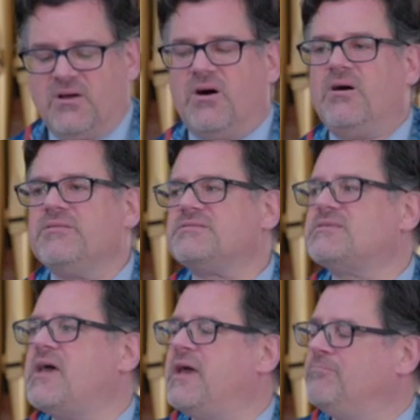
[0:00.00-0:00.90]
All the
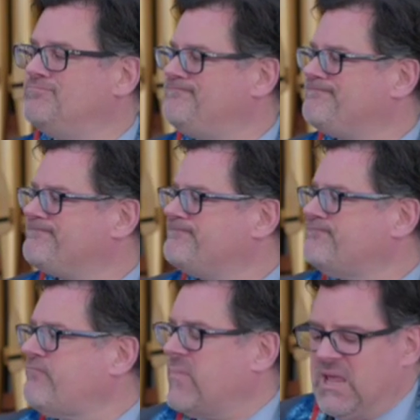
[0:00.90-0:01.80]
same,
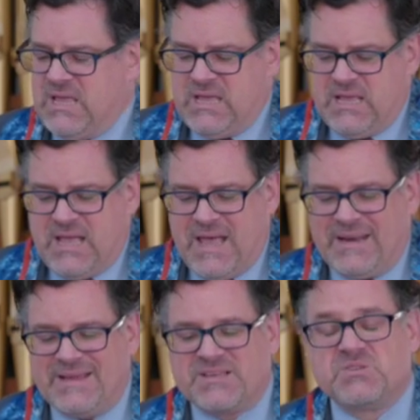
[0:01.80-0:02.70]

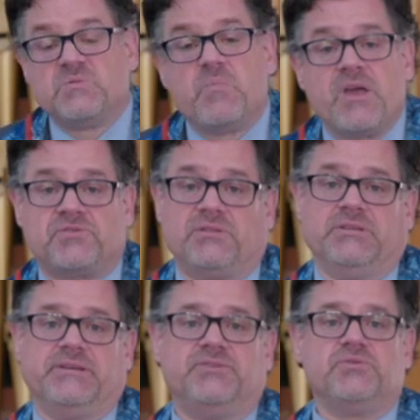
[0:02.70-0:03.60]
and
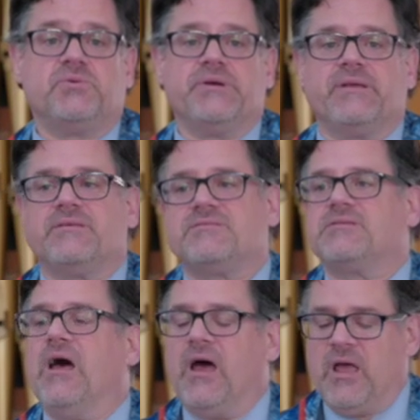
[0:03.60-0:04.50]
especially during this
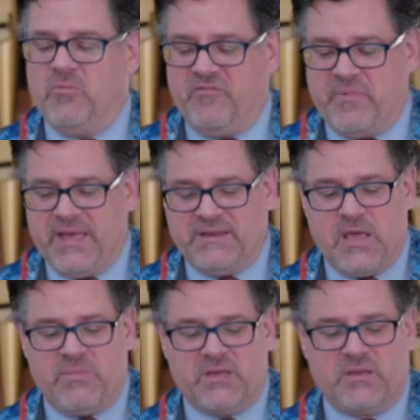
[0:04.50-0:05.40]
time of
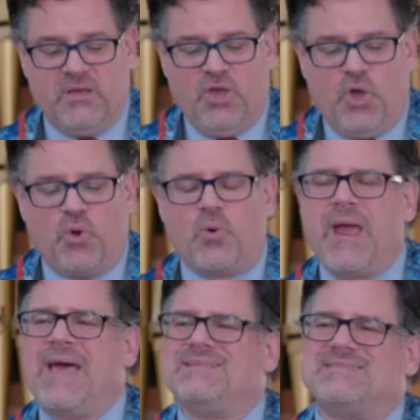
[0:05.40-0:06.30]
pandemic,
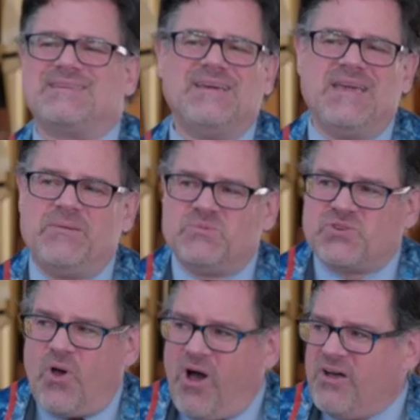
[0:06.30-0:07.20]
grand schemes
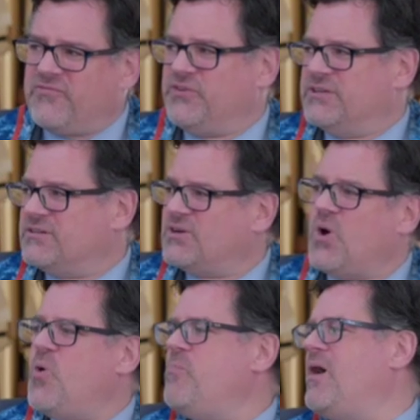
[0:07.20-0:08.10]
often
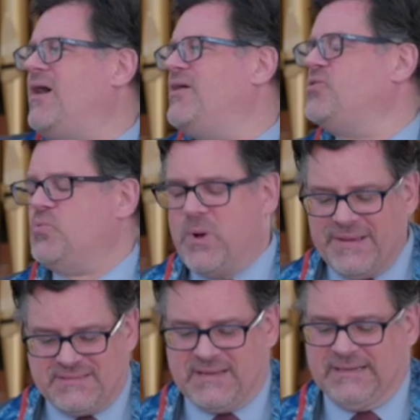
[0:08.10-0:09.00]
go by the
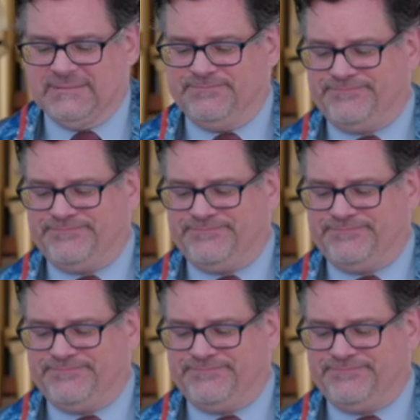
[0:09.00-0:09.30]
wayside.